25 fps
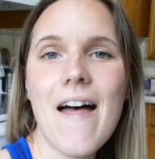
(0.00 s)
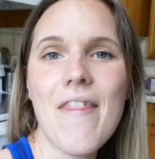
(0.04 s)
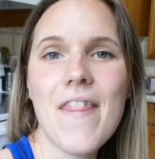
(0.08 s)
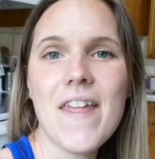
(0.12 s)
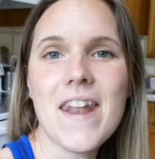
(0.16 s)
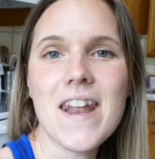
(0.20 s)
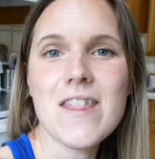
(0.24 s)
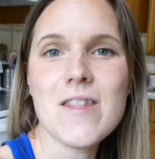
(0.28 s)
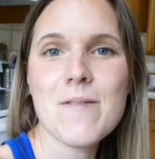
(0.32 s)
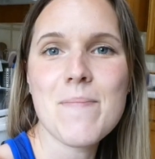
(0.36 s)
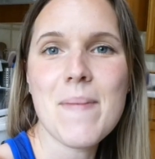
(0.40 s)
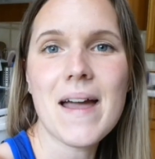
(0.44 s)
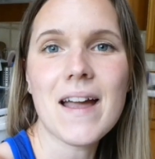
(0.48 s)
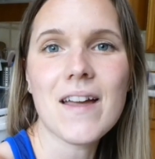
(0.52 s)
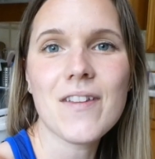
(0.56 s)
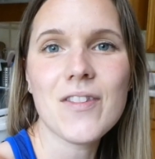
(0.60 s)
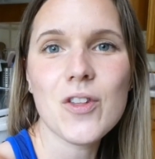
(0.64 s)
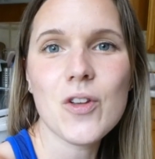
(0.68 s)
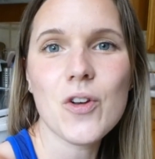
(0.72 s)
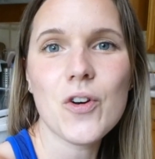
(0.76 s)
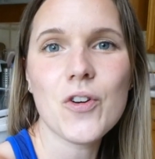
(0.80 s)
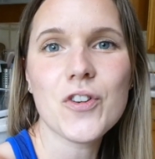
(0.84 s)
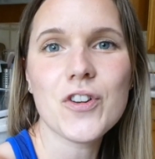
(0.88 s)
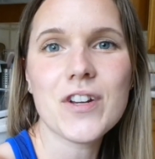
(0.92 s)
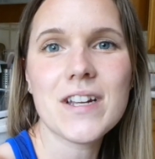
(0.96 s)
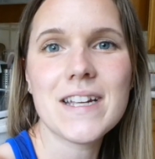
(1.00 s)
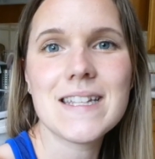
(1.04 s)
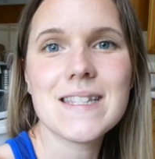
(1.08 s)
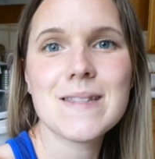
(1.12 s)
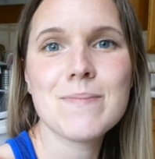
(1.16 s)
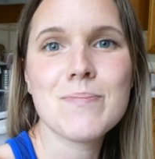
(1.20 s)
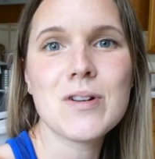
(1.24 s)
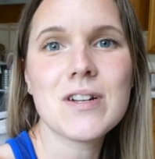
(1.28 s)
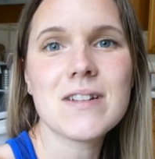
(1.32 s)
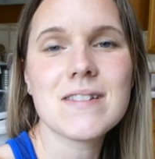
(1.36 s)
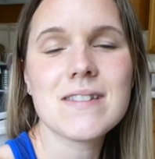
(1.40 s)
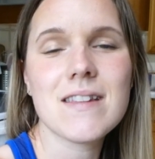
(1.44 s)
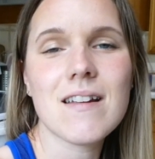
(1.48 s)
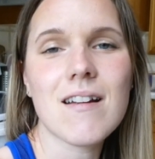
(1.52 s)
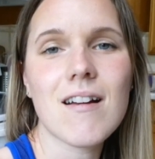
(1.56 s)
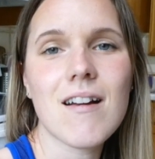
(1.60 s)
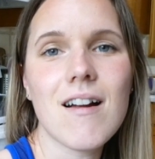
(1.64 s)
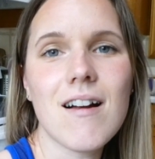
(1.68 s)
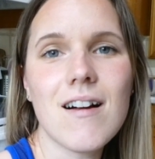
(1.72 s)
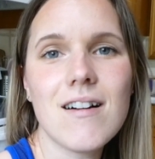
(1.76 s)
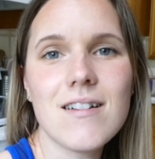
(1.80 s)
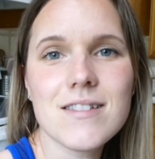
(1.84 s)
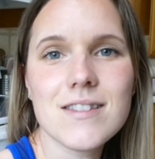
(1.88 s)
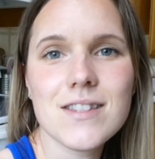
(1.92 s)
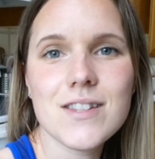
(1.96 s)
And then at the back of the older kids' books, there
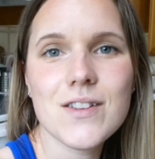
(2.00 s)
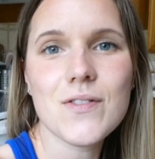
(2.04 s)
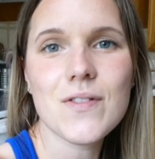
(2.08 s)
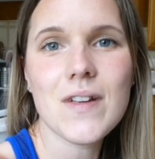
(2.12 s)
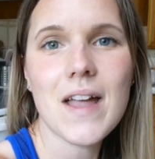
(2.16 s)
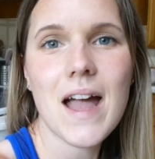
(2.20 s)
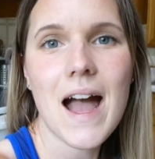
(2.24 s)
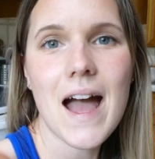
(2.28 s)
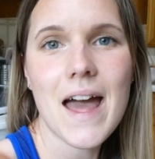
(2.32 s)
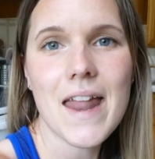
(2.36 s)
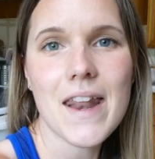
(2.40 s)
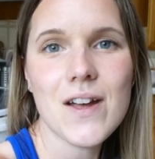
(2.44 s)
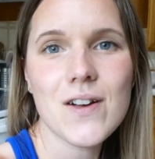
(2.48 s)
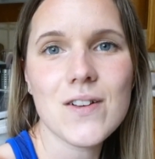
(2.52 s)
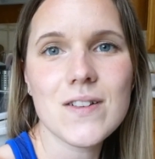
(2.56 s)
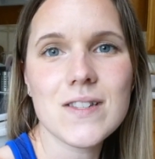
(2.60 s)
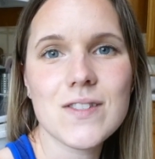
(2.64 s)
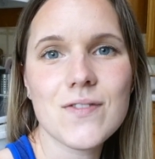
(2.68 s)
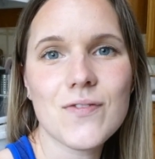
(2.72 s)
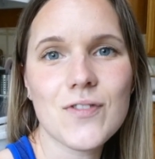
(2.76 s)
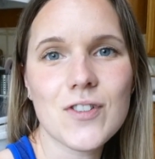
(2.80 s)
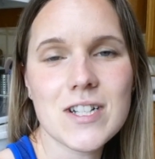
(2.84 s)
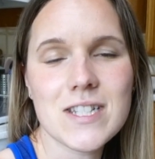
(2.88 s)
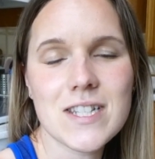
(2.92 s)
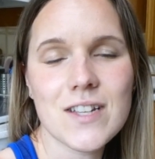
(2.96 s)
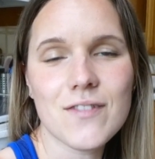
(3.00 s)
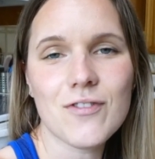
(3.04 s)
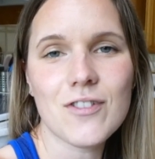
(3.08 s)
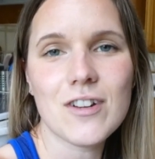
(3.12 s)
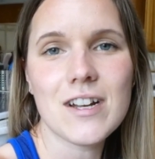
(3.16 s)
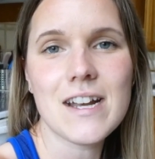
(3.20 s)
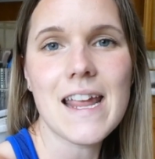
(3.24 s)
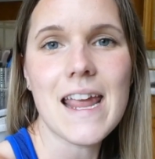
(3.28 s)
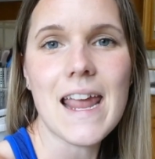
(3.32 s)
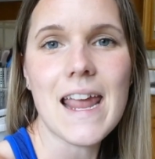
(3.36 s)
are also cutouts for different